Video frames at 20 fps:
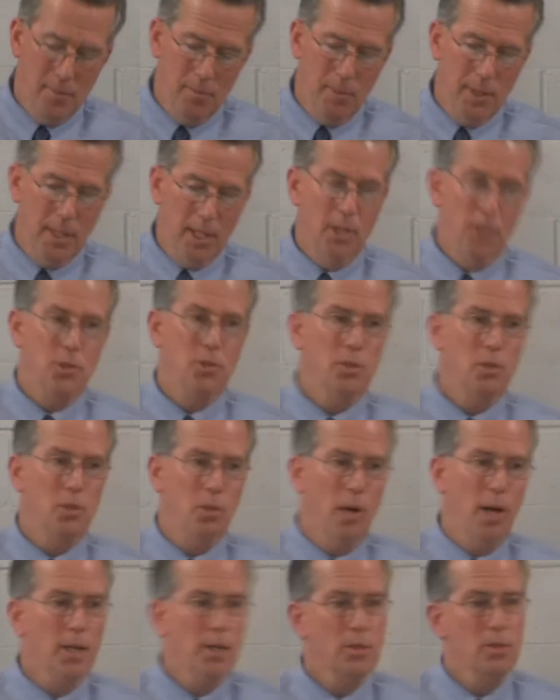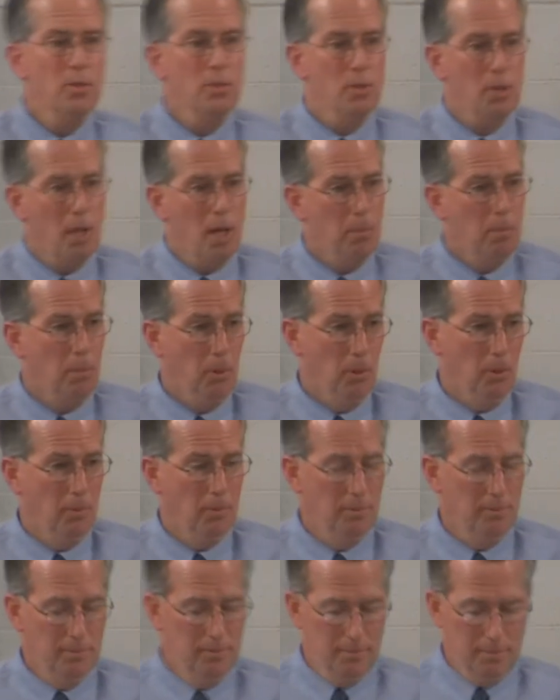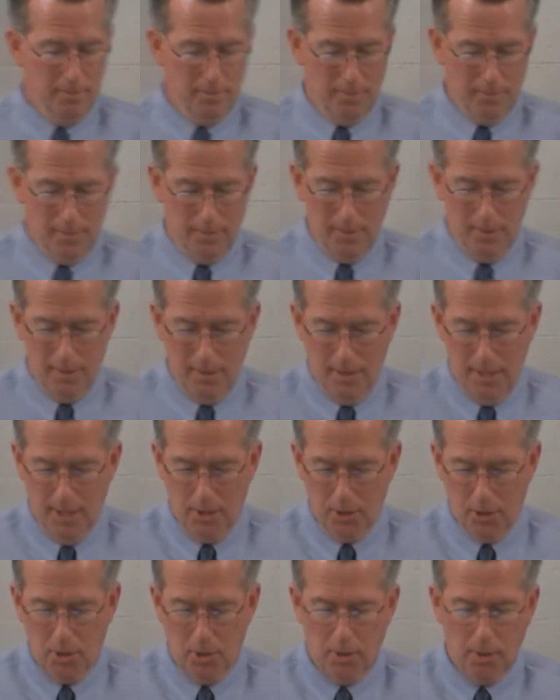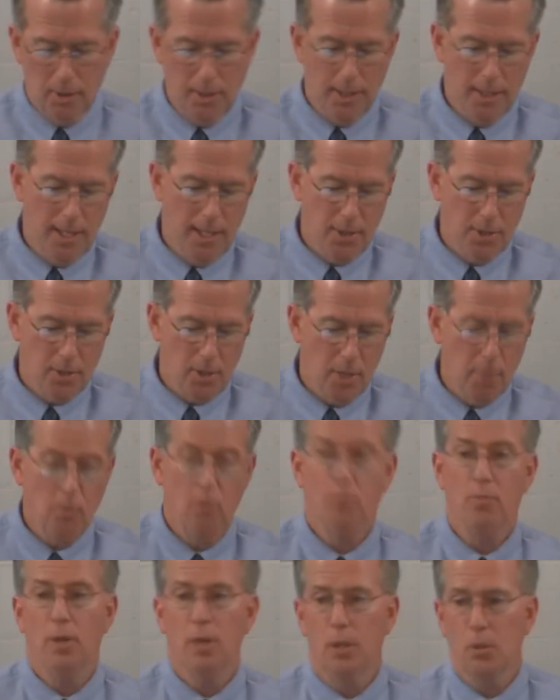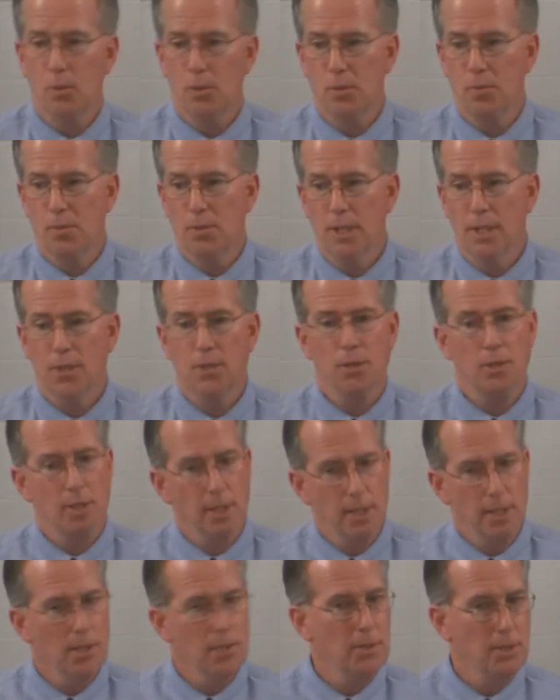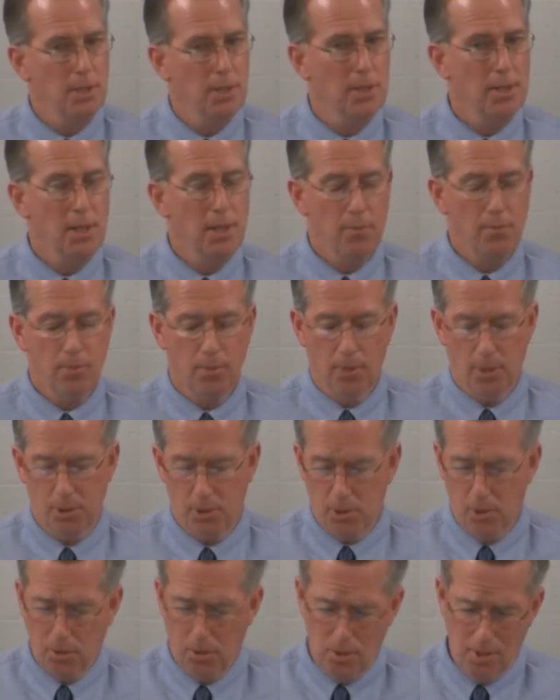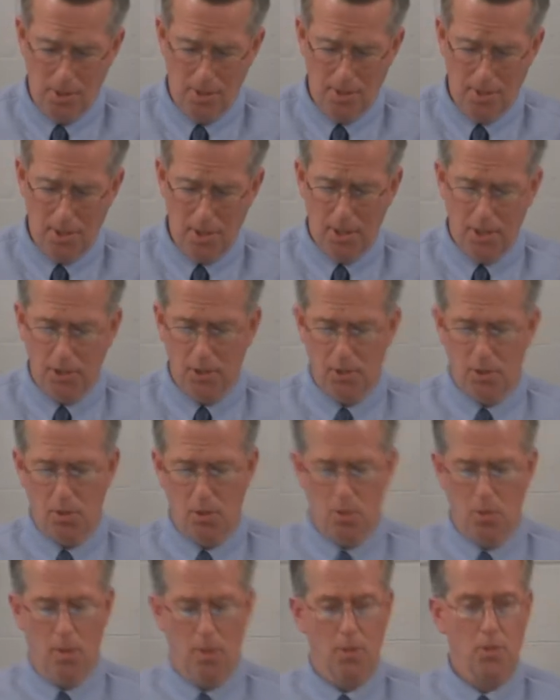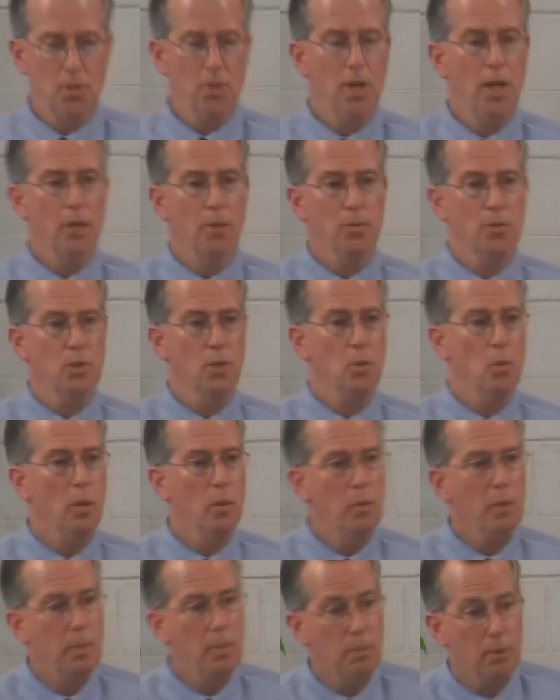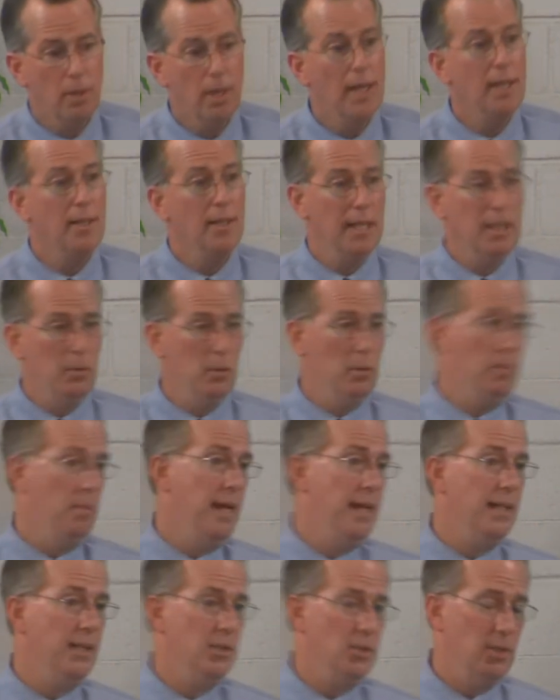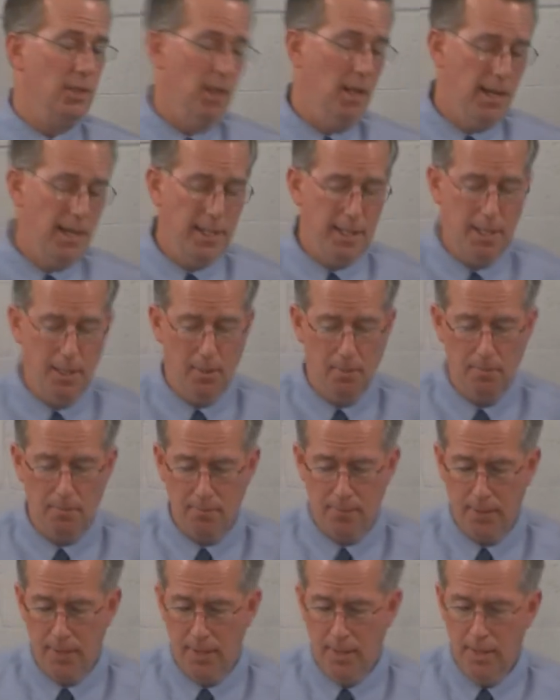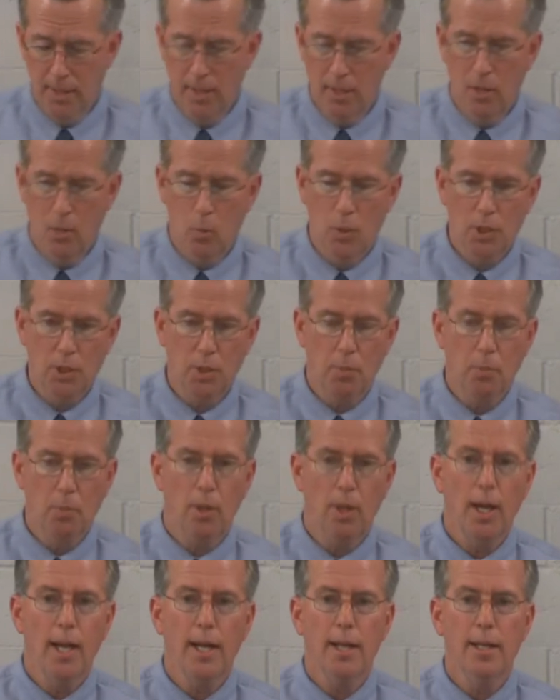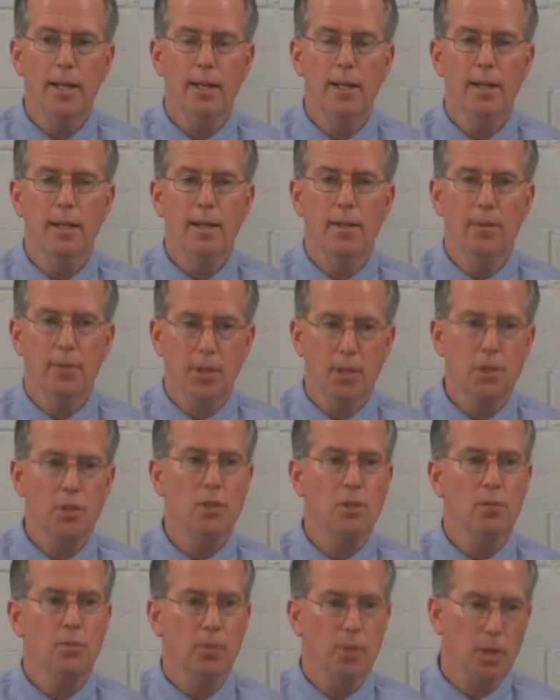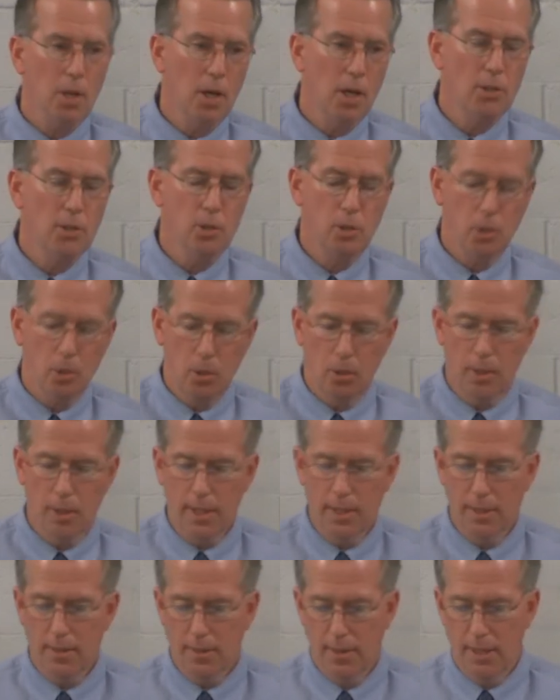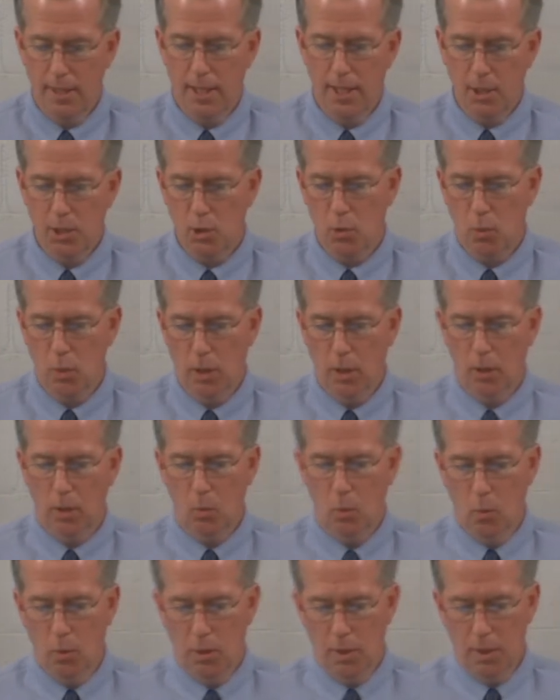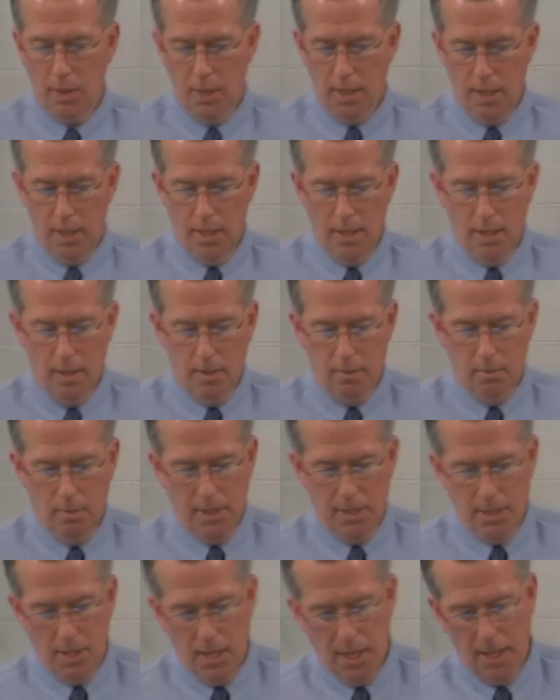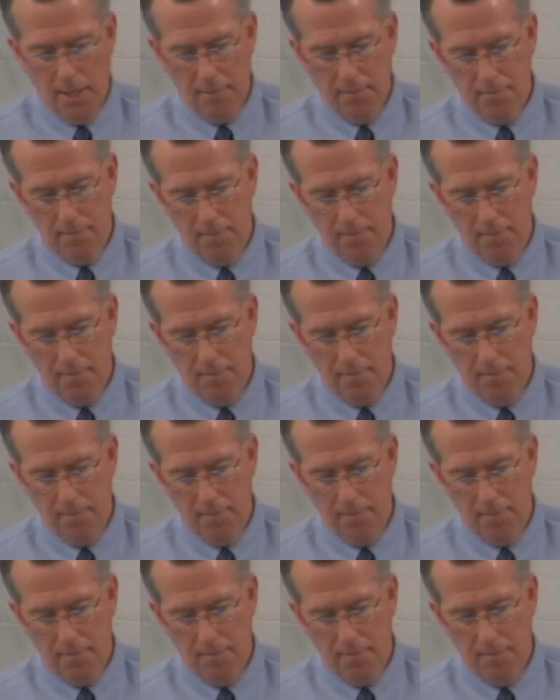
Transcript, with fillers: Because Christ is humble and certainly, as humble followers of Jesus, He doesn't intend for us to draw attention to ourselves. So when we pray that He would make us like Him, we should pray this for God's glory, that His will would be done.